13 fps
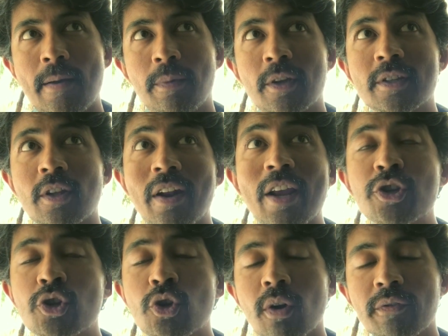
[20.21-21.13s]
Because the
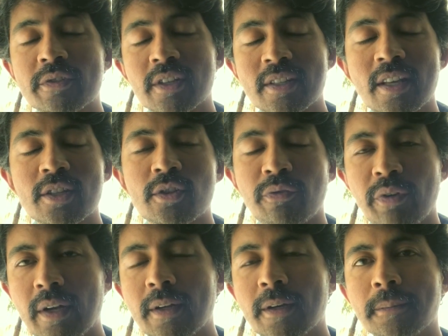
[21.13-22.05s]
ratio of success to
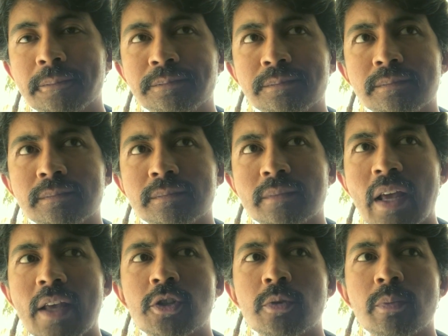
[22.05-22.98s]
failure
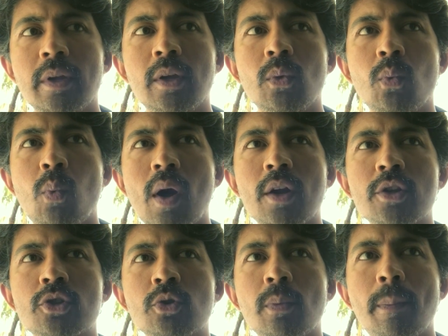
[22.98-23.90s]
has to be 1
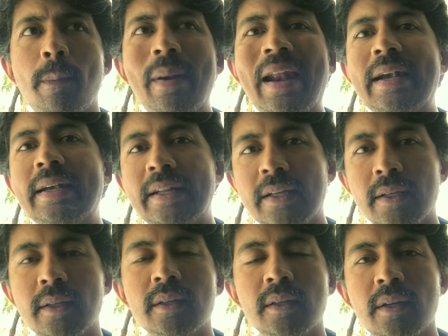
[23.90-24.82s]
is to plenty
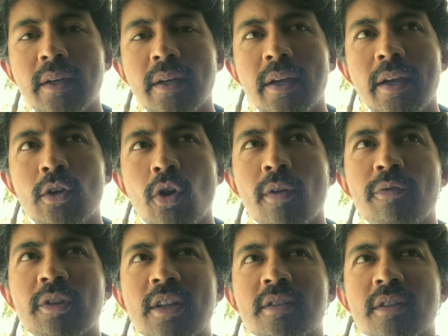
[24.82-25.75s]
in order
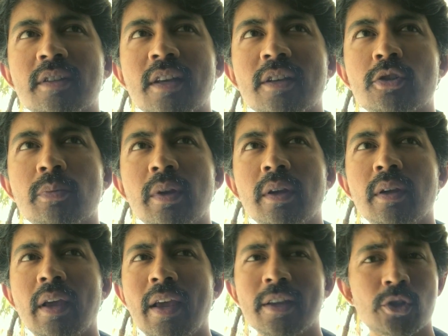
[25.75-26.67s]
for that success to be
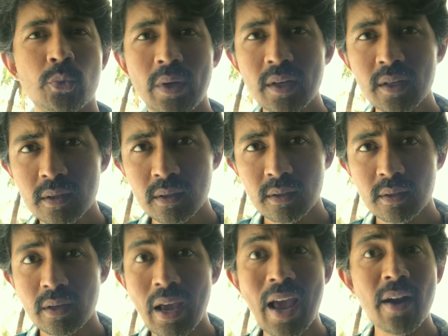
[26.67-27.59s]
a sweet
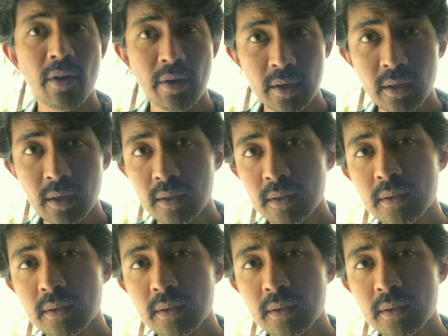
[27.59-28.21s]
and real.